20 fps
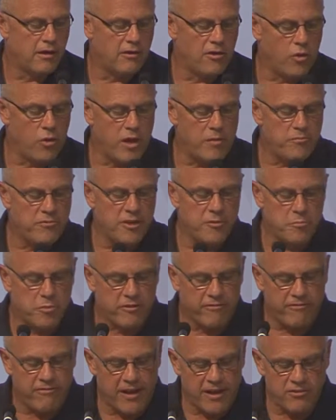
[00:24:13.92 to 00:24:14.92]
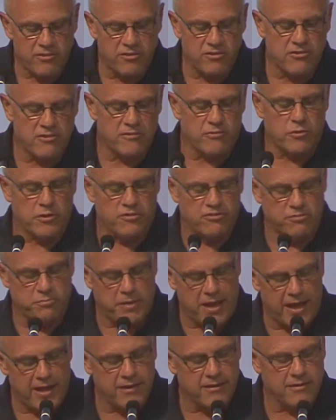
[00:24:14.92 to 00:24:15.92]
no empty professions of
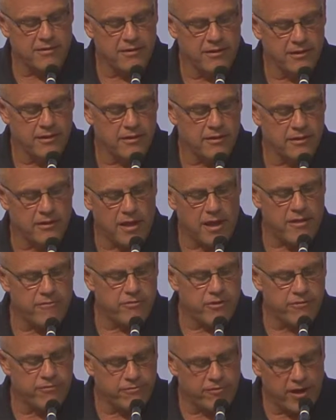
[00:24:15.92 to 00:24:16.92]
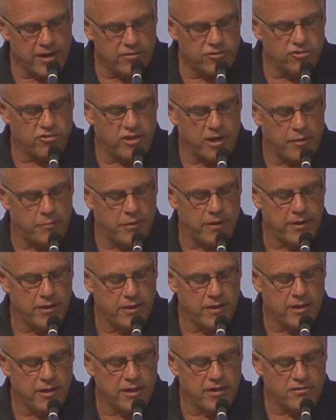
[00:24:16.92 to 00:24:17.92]
respect, love, or friendship.
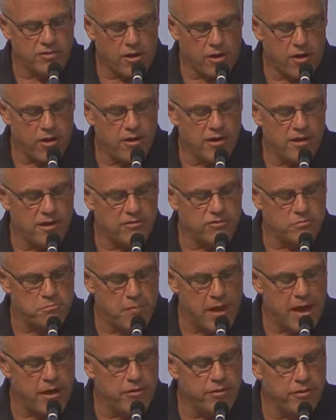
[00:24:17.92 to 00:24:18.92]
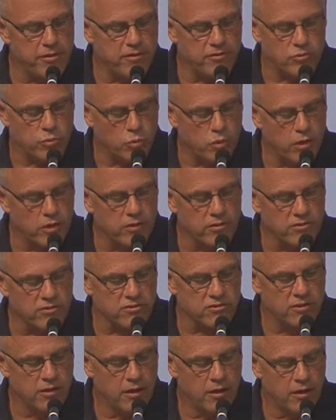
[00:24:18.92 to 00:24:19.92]
His heart, his mouth, his
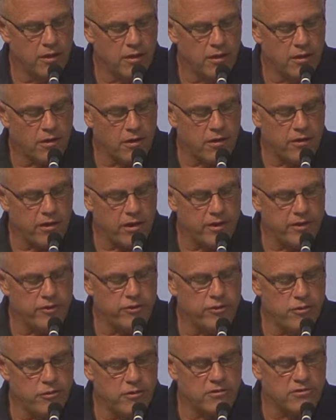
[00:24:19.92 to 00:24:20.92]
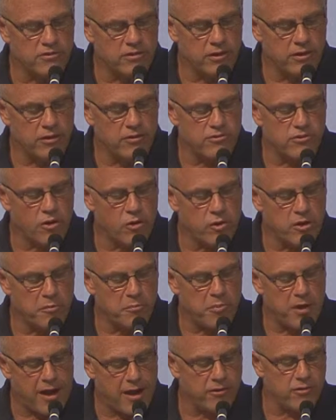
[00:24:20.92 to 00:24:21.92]
works are all in unison. There's no
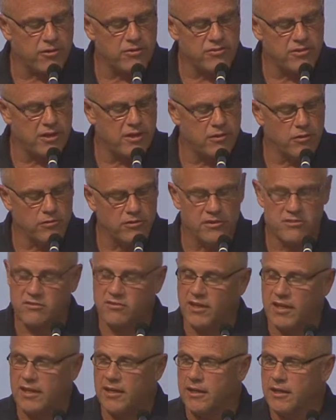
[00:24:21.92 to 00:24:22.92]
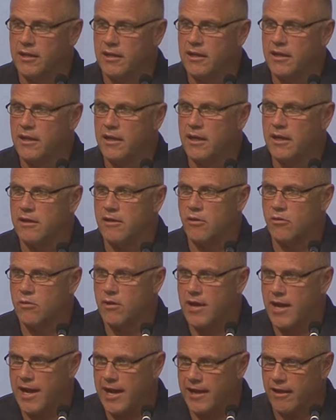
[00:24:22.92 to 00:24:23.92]
hypocrisy, no deceit, and no
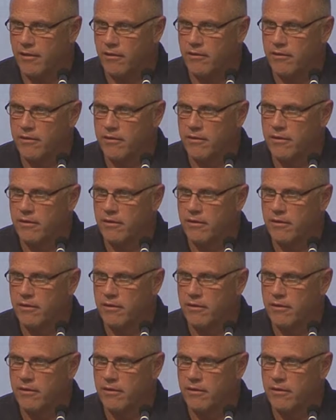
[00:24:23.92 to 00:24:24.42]
guile.